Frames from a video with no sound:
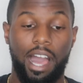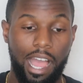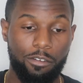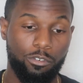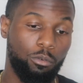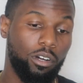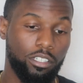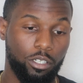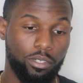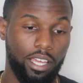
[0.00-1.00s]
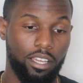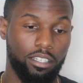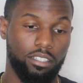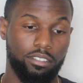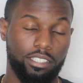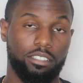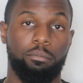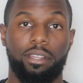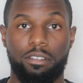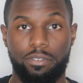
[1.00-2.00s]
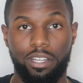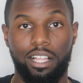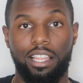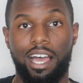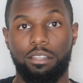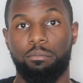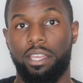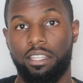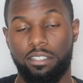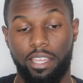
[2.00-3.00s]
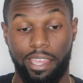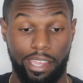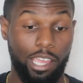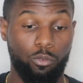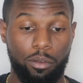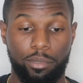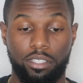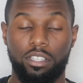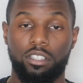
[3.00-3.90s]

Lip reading: I, for one, know that this can benefit a lot of men and women,